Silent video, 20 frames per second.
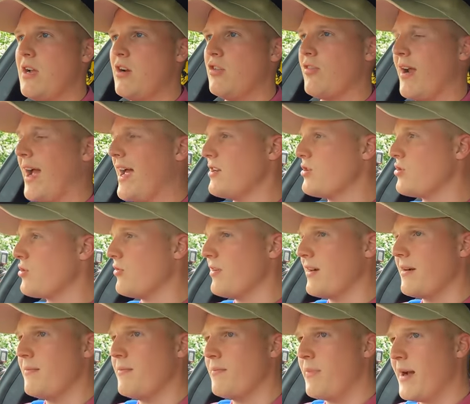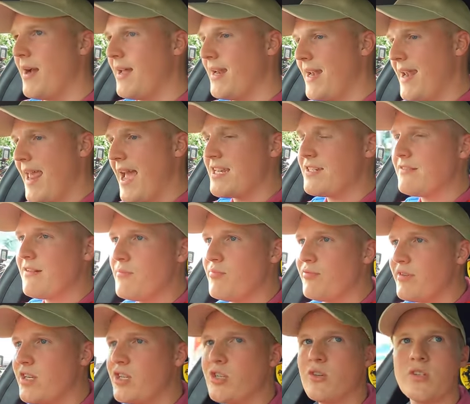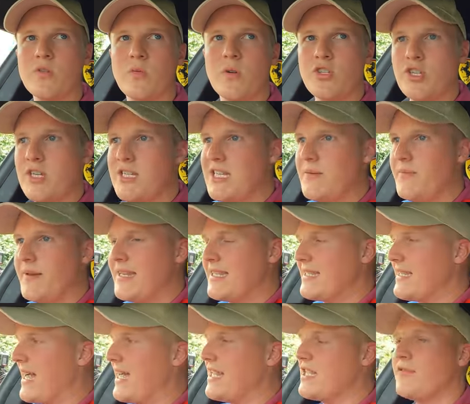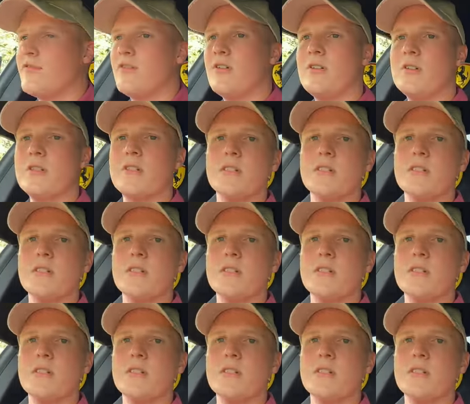Grand Touring Berlinetta, I'm pretty sure is what GTB stands for.